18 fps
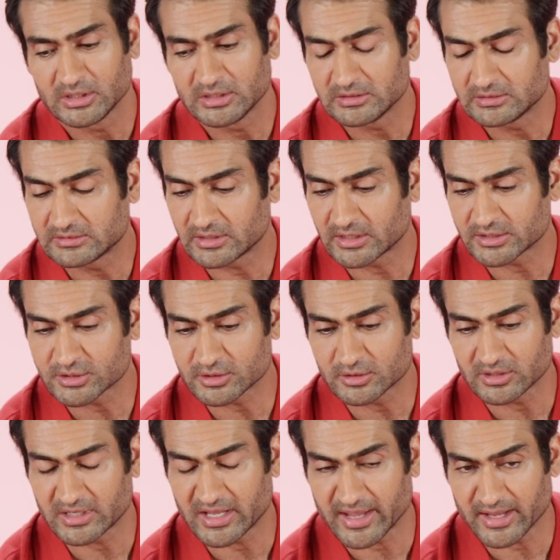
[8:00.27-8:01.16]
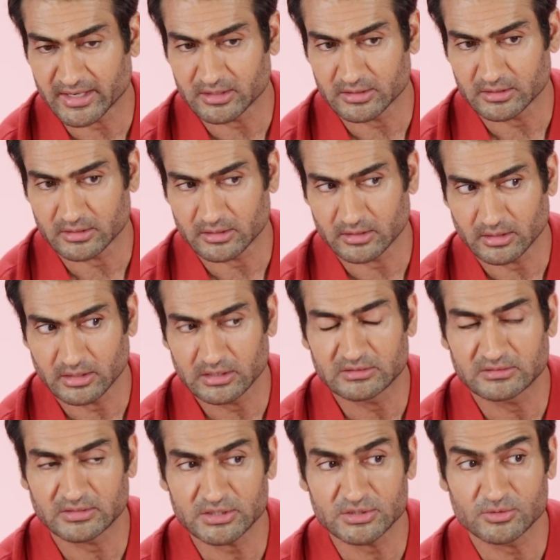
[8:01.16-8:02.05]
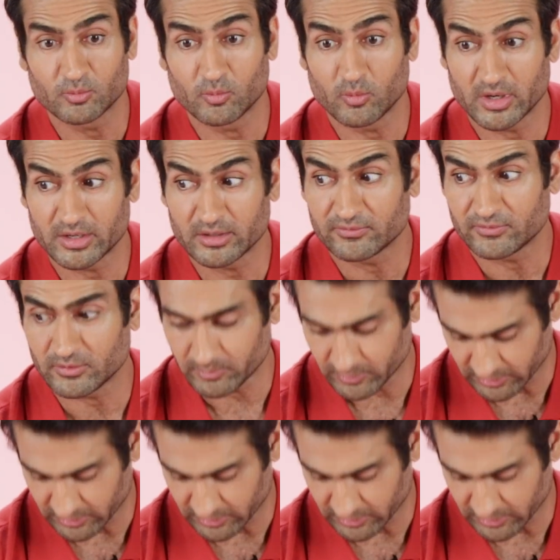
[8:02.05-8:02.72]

He's such a good actor. He's such a wonderful